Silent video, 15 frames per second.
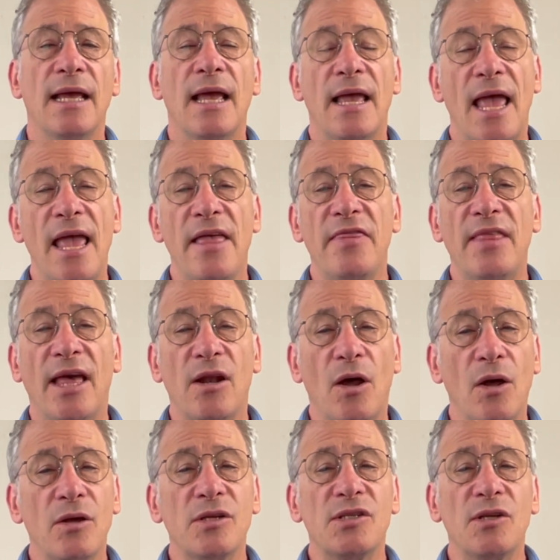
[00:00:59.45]
and that
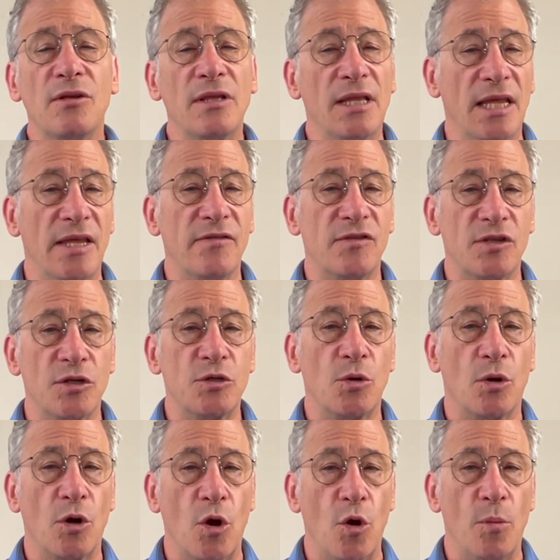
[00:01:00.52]
also leaves the
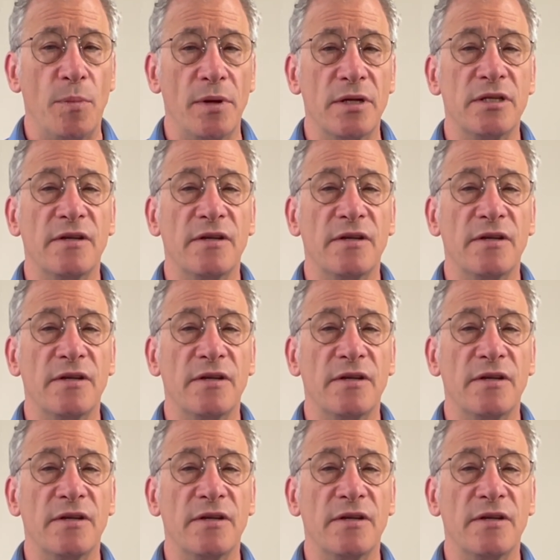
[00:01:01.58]
door open